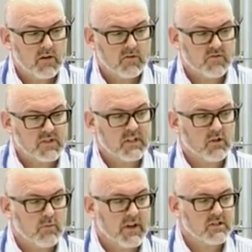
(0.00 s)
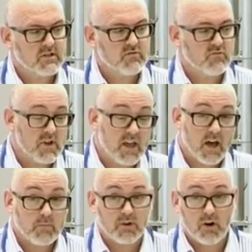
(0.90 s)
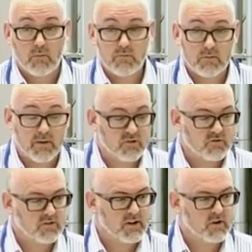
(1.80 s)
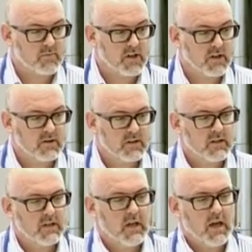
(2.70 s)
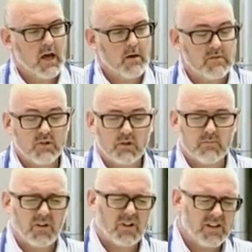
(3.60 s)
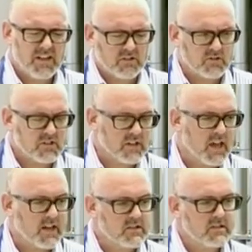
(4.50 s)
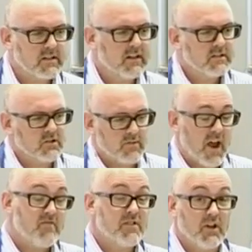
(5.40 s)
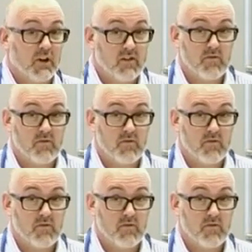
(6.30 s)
physical medicine, rehab, complementary therapy. Talks about clinical states, talks about everything you could ever